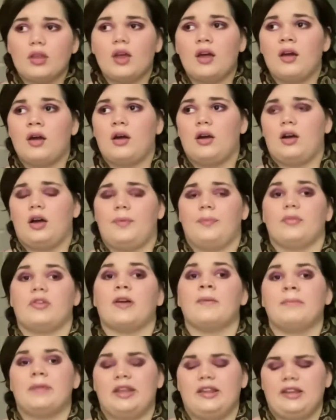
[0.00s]

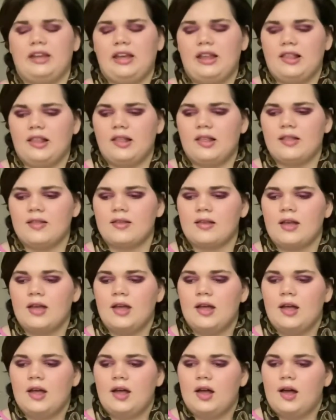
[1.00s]
chameleons,
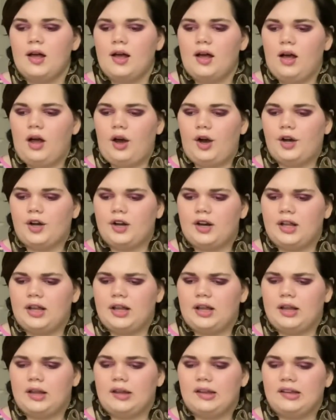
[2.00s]

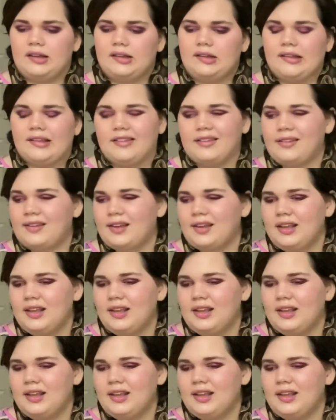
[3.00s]
hardest,